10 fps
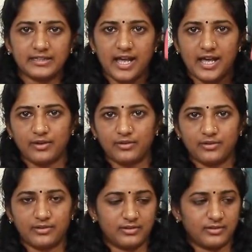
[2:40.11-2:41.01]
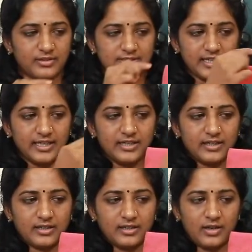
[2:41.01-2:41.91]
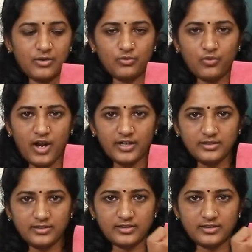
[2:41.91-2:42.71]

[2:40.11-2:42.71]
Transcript: have? See 1,